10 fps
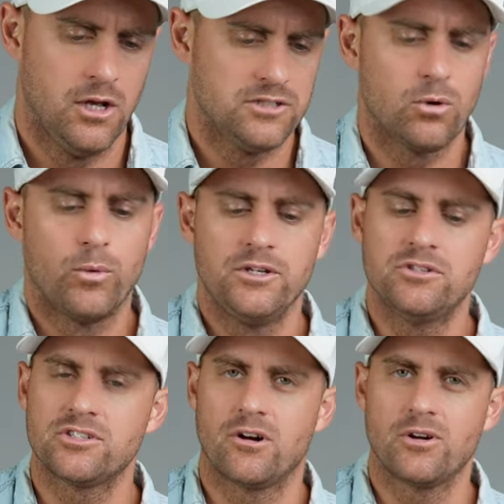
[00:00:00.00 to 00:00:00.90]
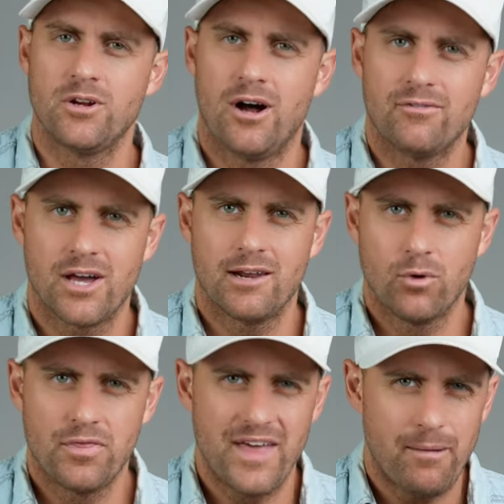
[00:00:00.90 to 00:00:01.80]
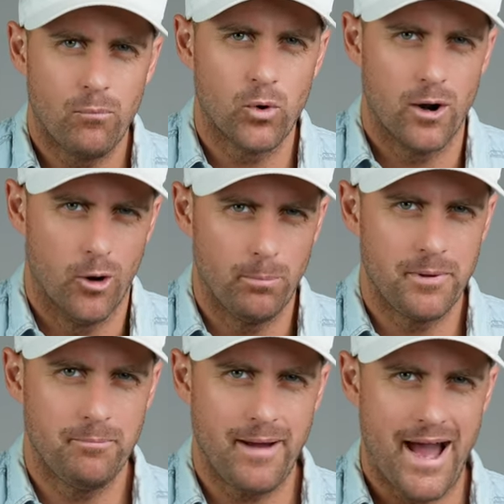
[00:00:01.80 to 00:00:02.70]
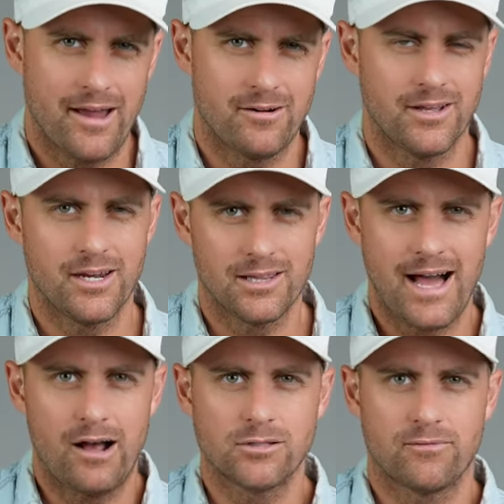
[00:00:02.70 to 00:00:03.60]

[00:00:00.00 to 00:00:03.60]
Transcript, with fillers: So when you start it off kind of with that more open pattern, it allows